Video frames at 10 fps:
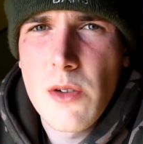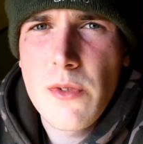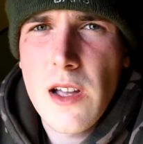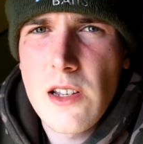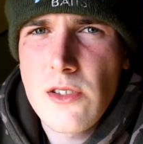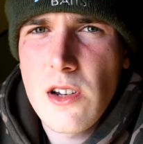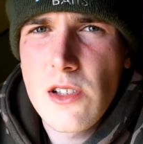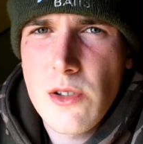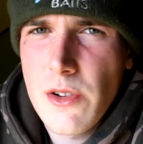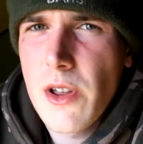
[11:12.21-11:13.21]
fairly
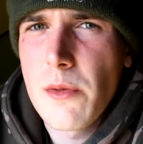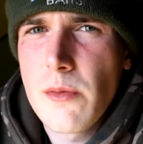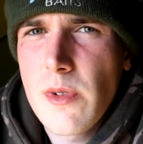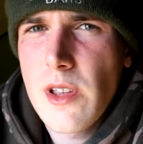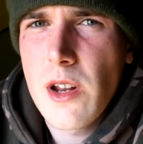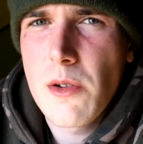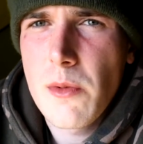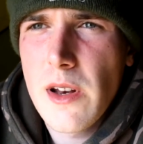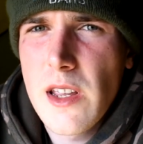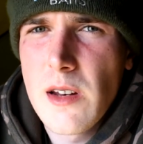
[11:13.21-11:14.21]
solid, so I know, you know, it
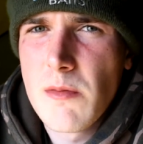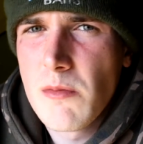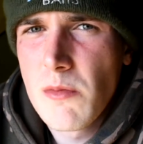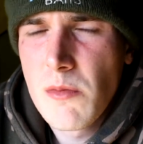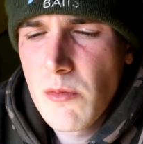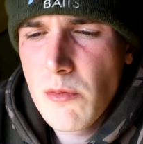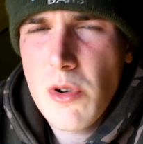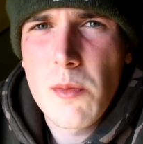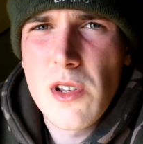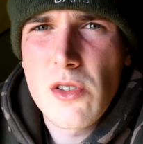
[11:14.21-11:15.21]
went in
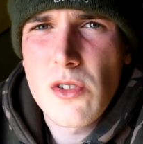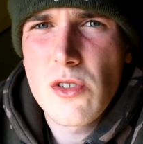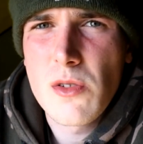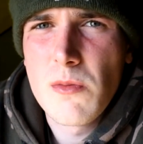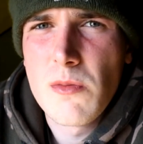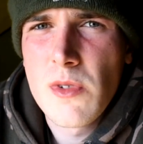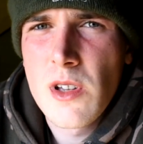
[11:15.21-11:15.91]
probably just some